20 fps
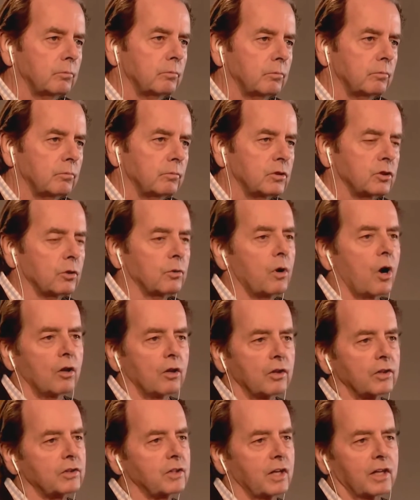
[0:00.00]
So all the
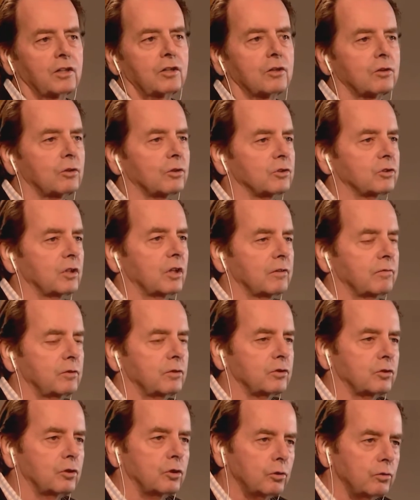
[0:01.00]
technical stuff is
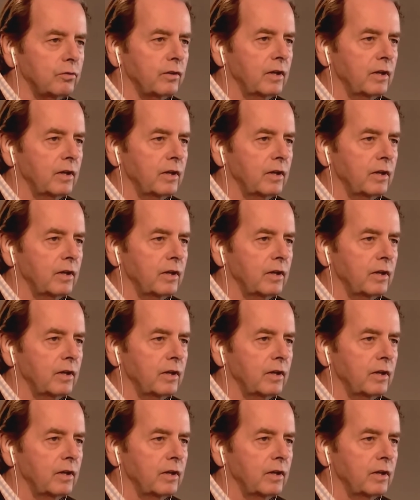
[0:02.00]
goofy.